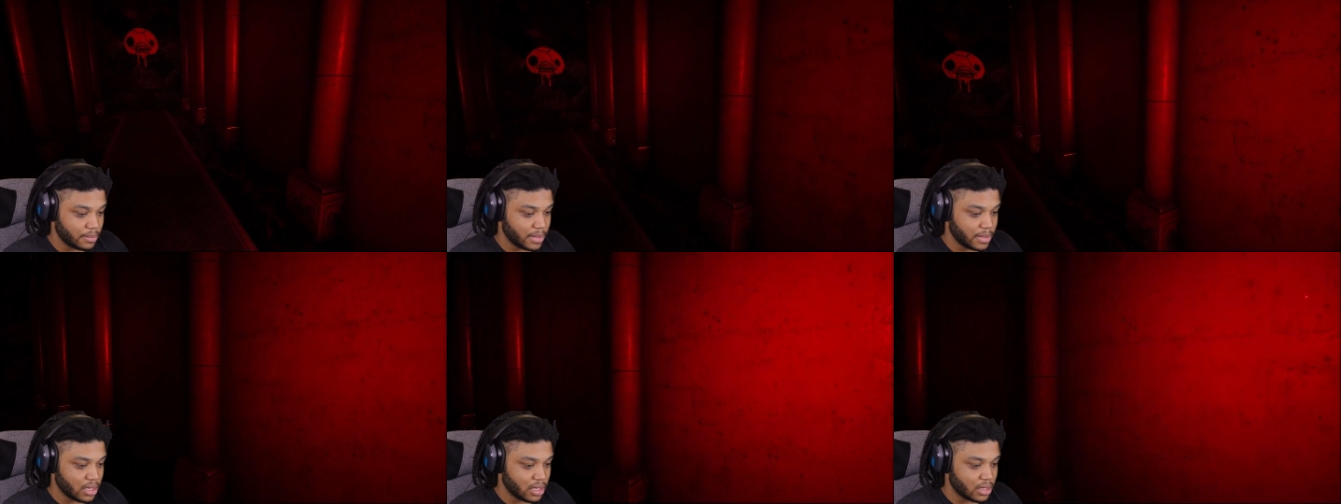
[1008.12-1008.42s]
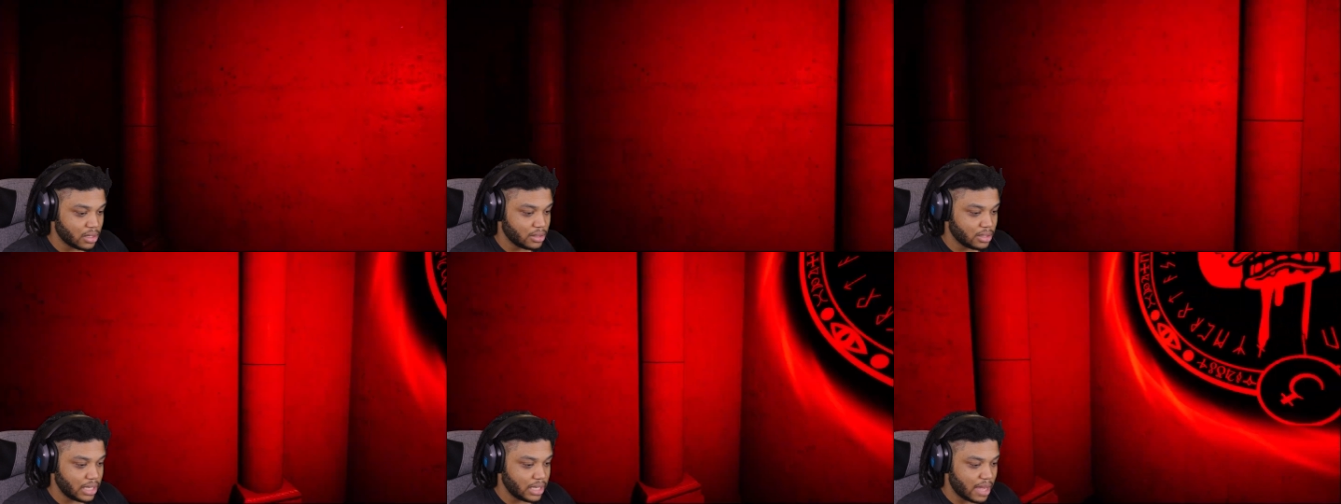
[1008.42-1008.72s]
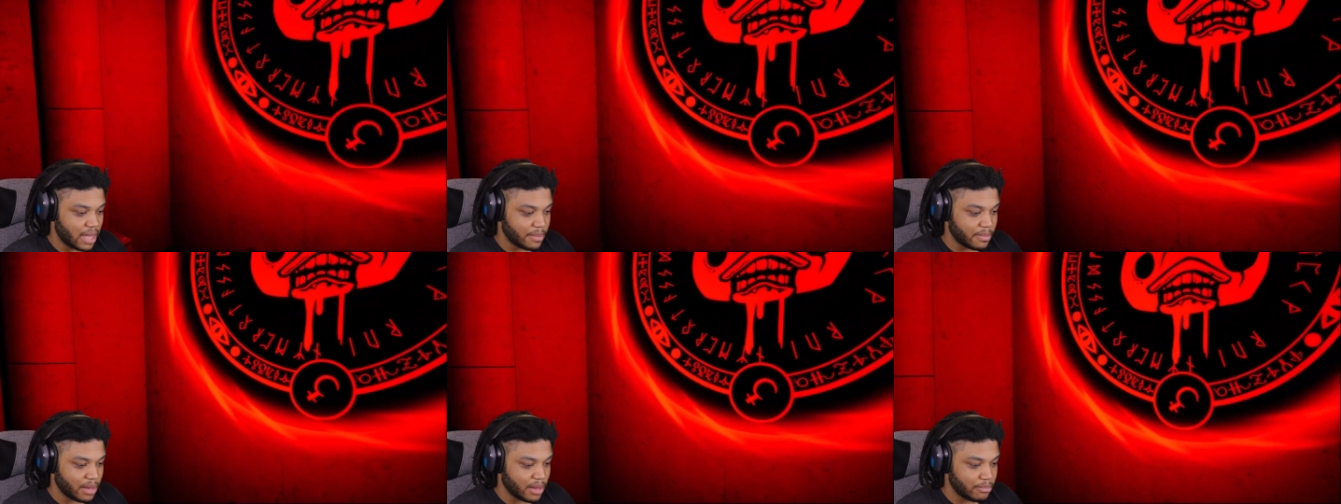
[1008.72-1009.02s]
I'm not gonna
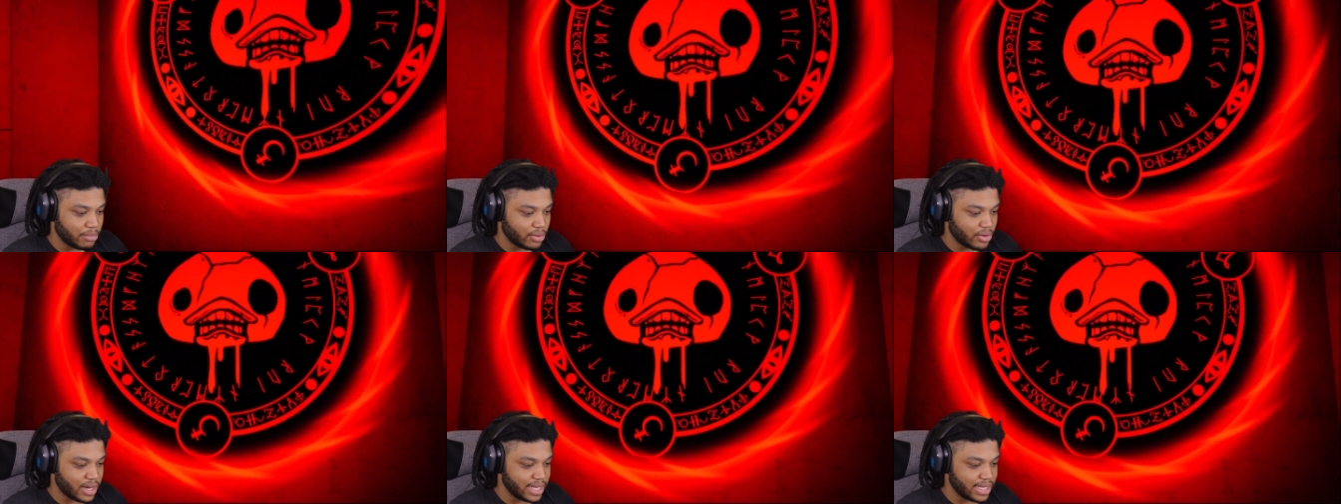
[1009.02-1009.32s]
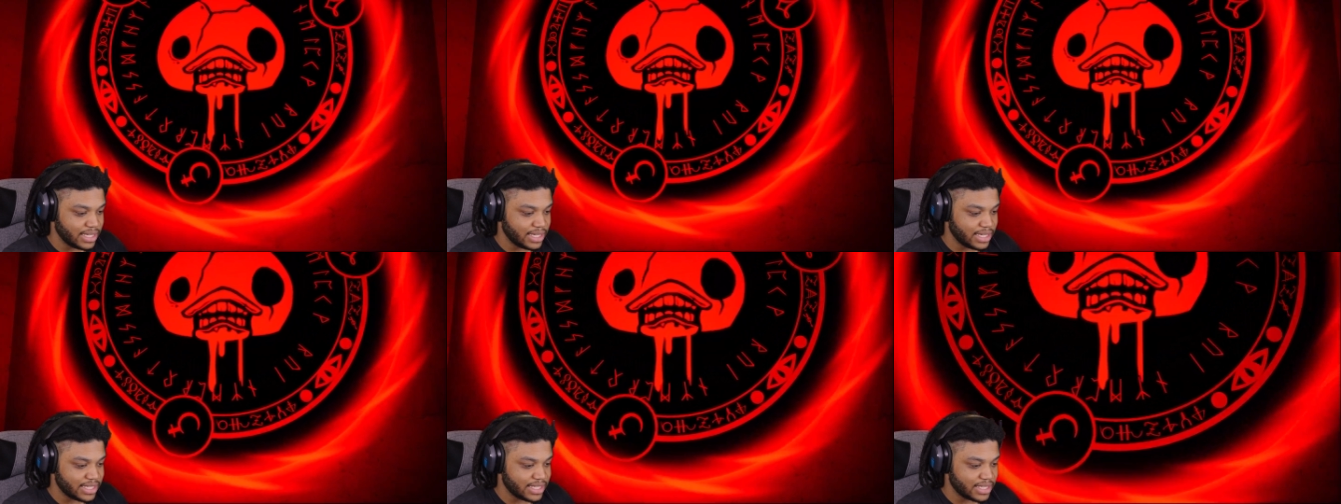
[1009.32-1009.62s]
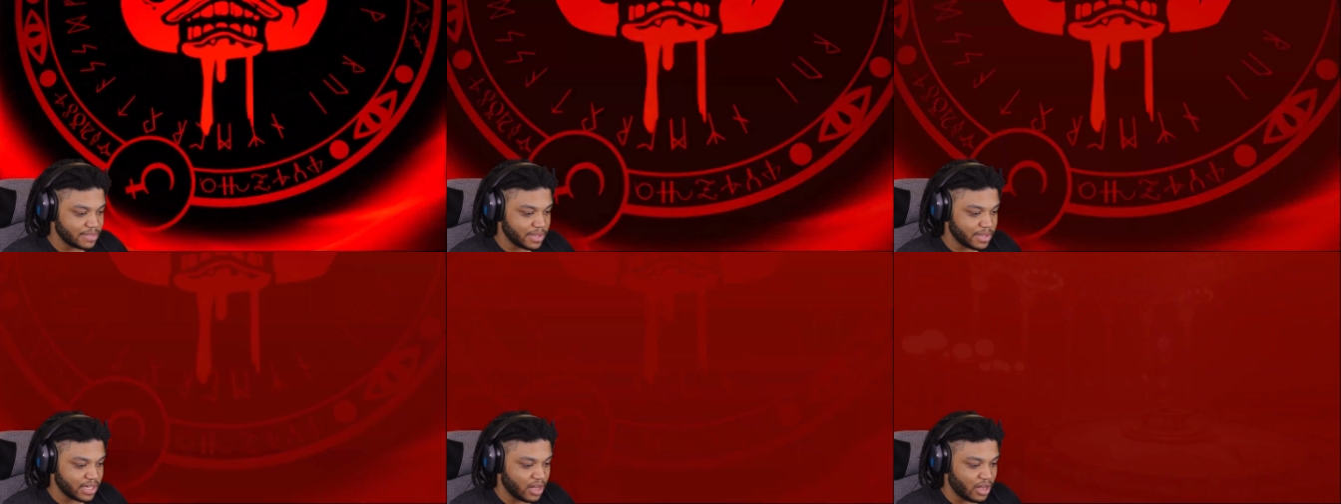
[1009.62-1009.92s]
lie, my brain
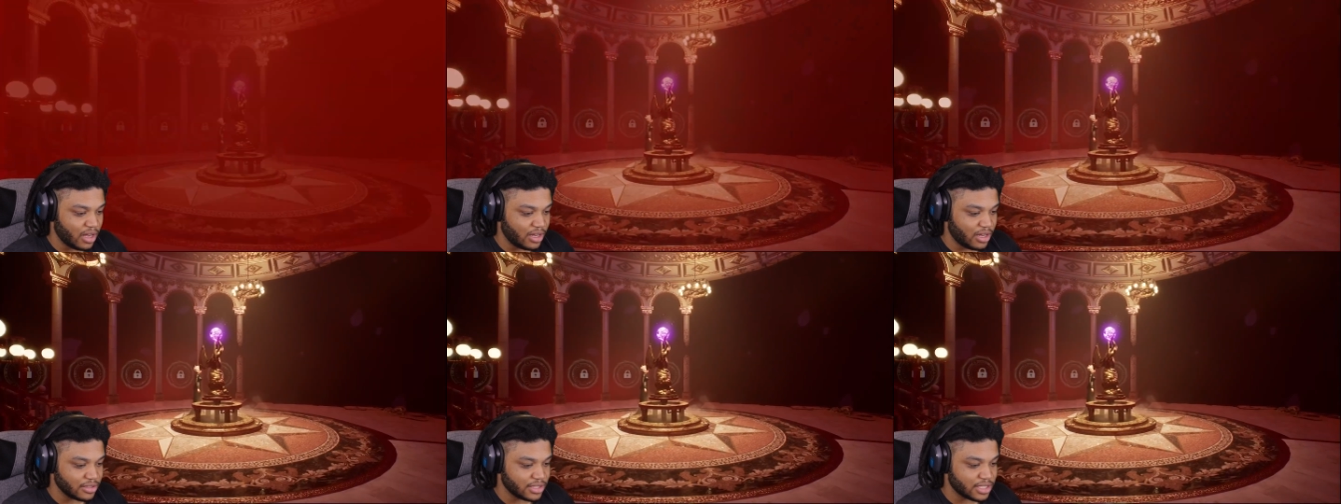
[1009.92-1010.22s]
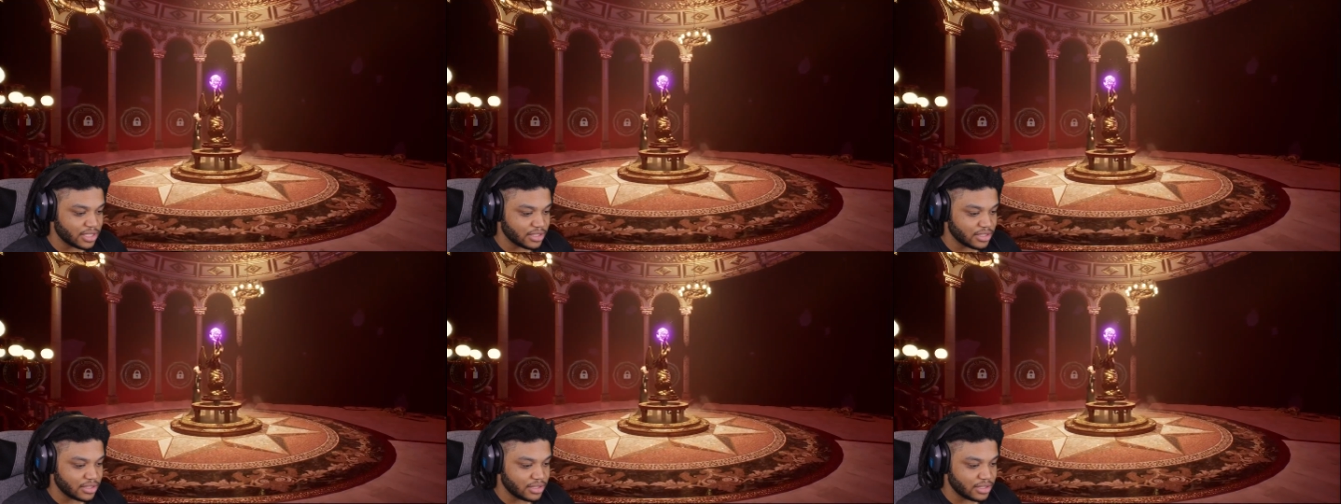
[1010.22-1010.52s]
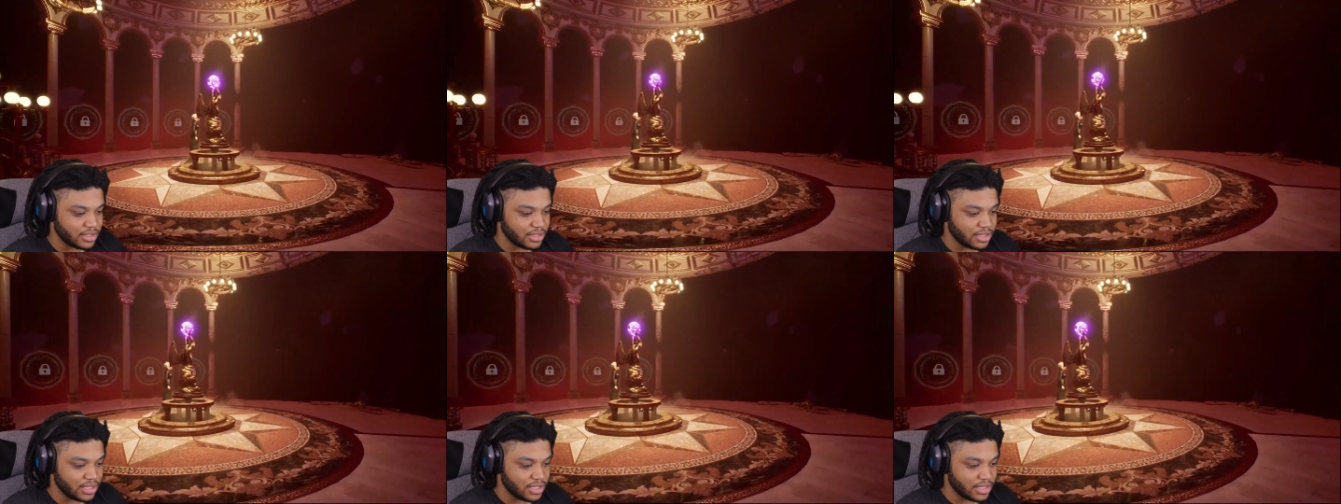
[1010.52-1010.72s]
has been altered